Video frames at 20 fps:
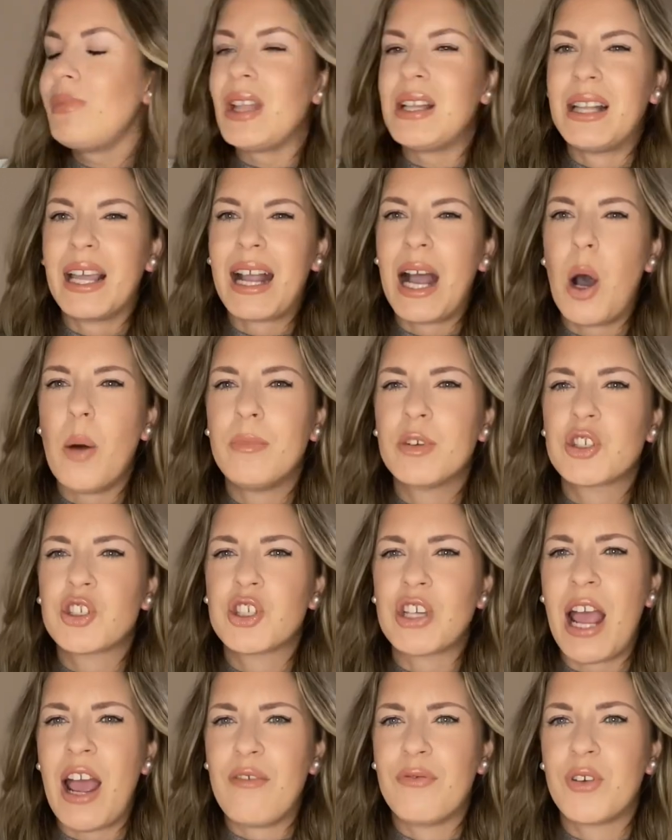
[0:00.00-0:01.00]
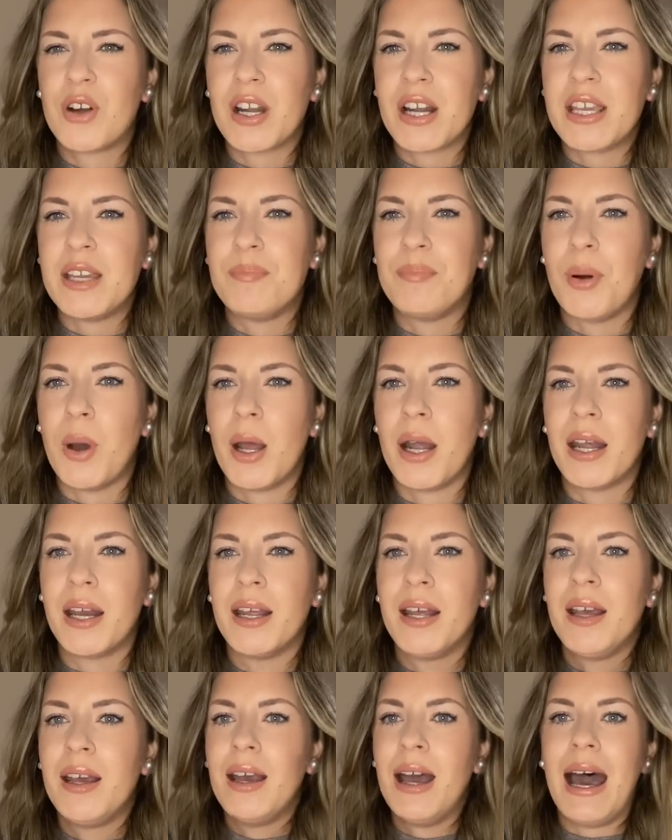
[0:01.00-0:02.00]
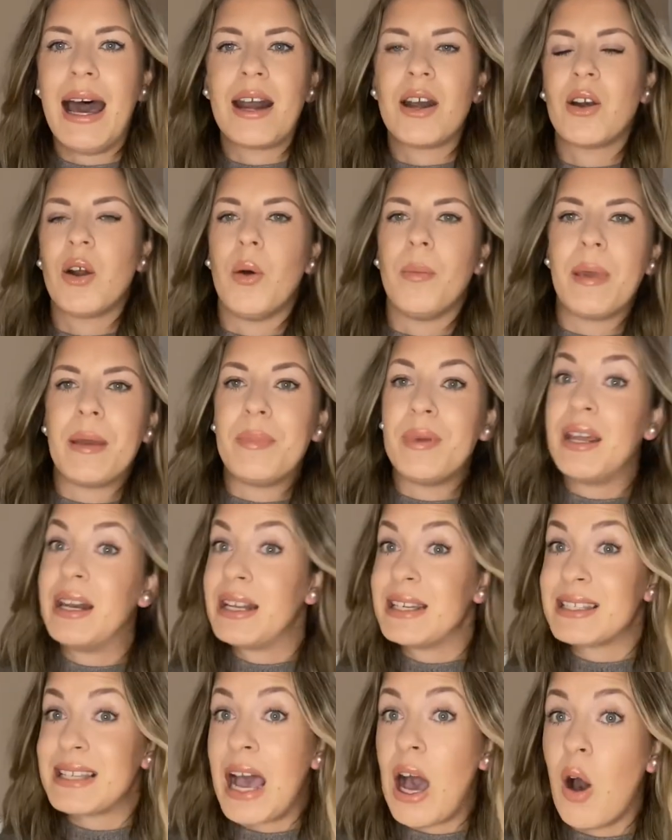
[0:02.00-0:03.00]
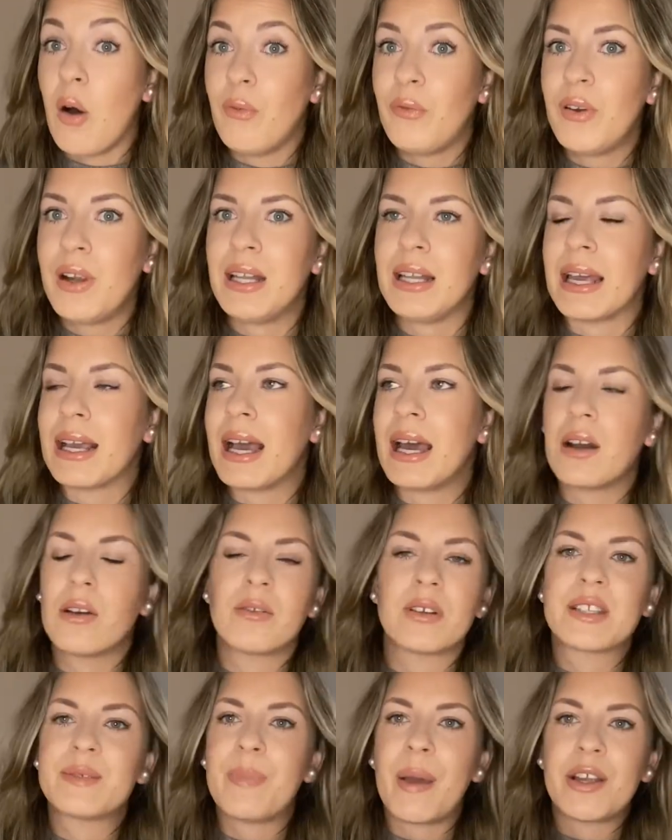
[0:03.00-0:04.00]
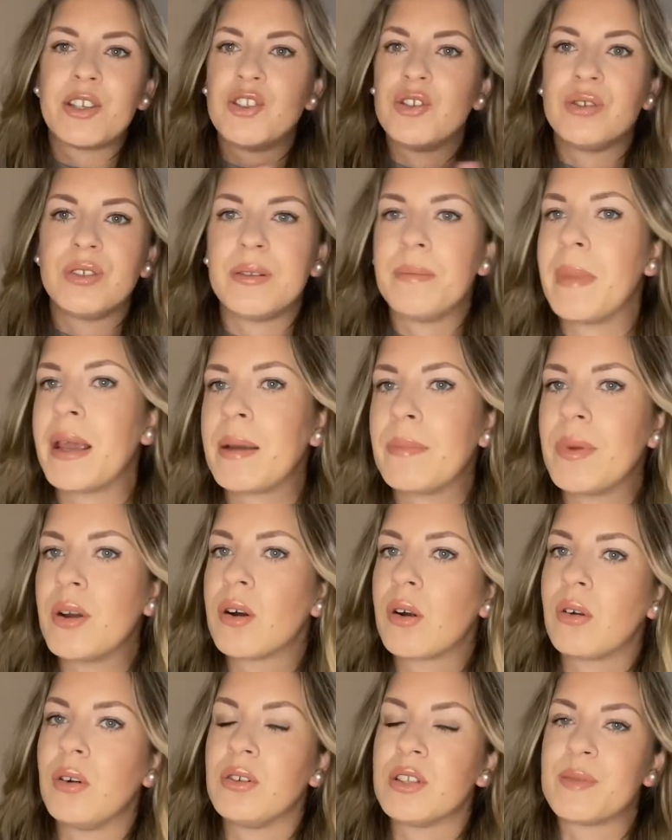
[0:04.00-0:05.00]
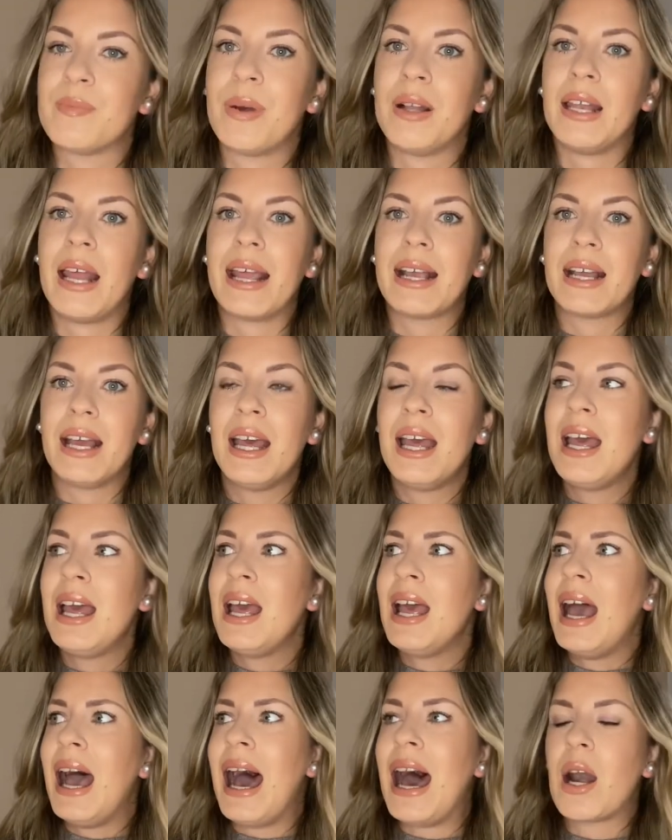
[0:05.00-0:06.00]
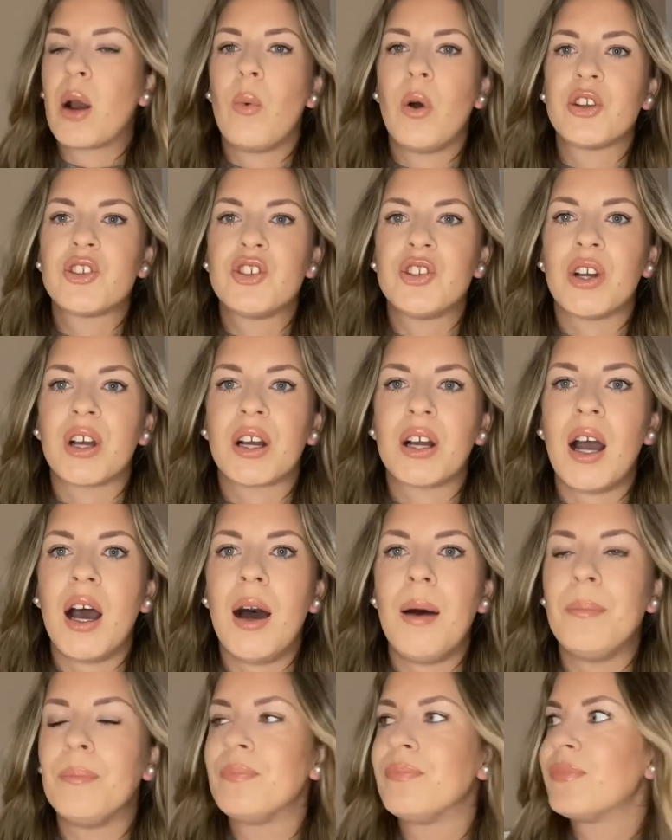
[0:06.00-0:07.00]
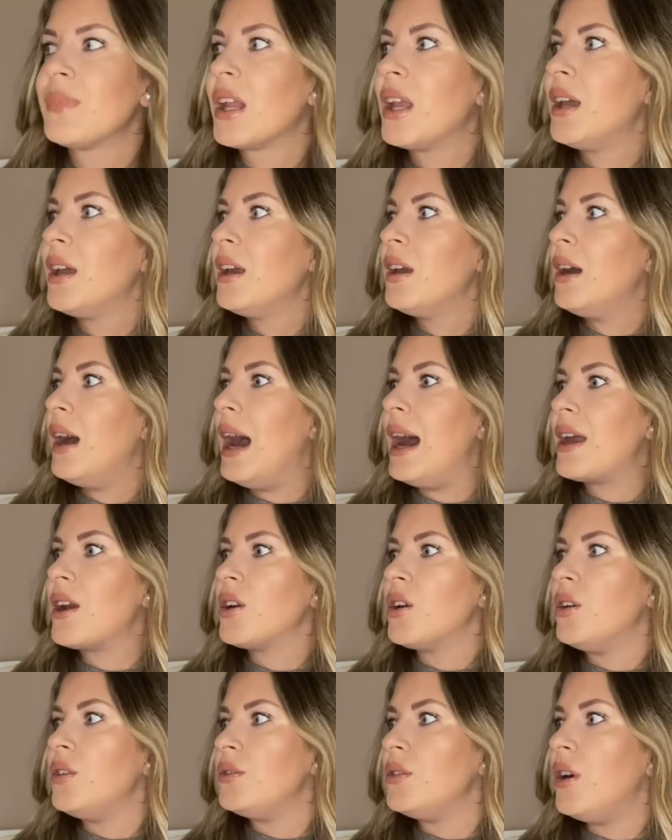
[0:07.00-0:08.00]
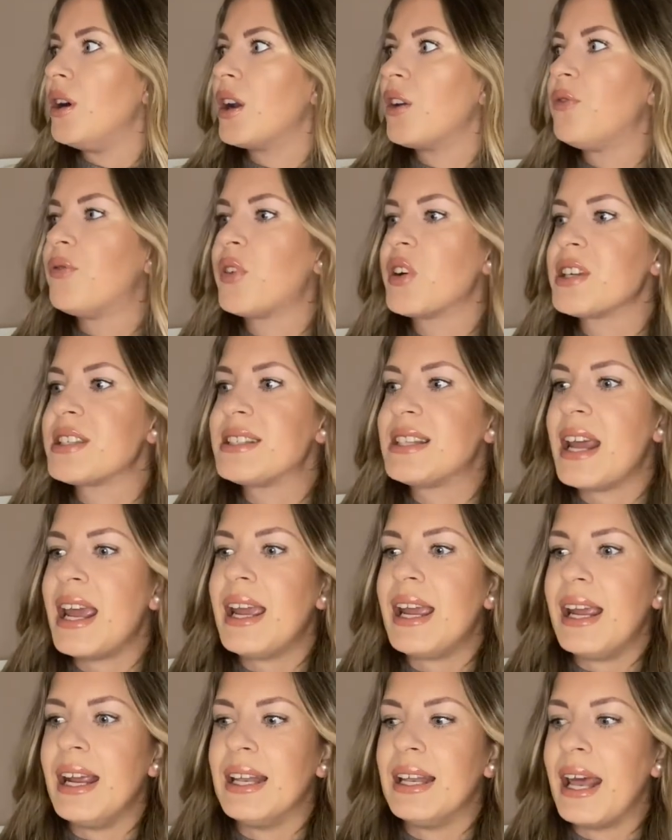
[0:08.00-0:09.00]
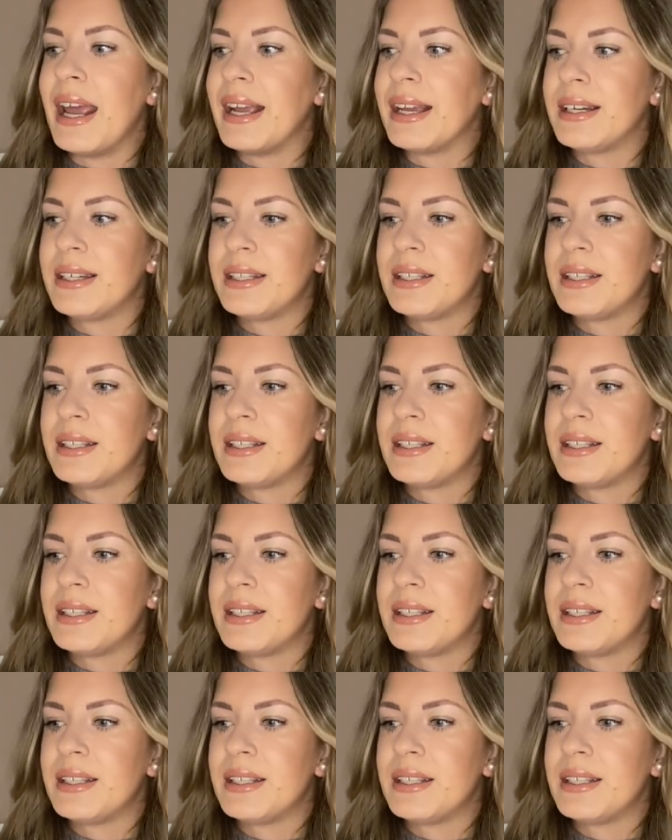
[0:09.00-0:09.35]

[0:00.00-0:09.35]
like how much effort he put I don't know, maybe in his outfit. Like, I don't expect you to make miracles, but like, I don't want you to come, I don't know, on a first date and like,